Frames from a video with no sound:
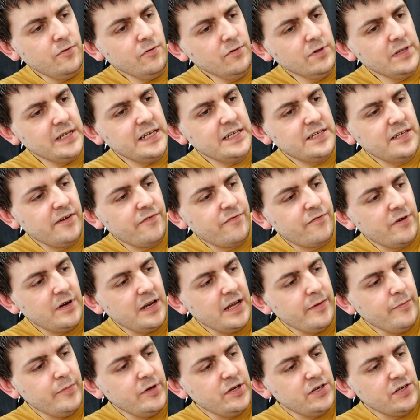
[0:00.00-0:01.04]
all these different
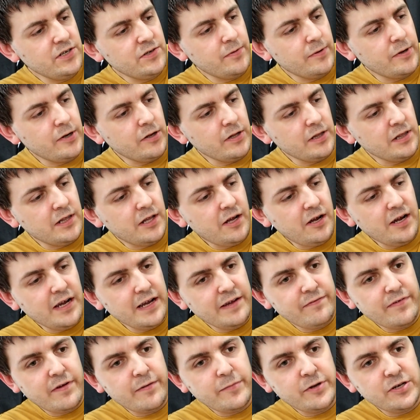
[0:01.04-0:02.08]
images, we've got
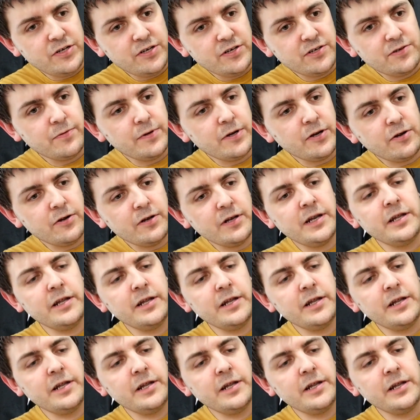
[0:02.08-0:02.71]
live images, we've got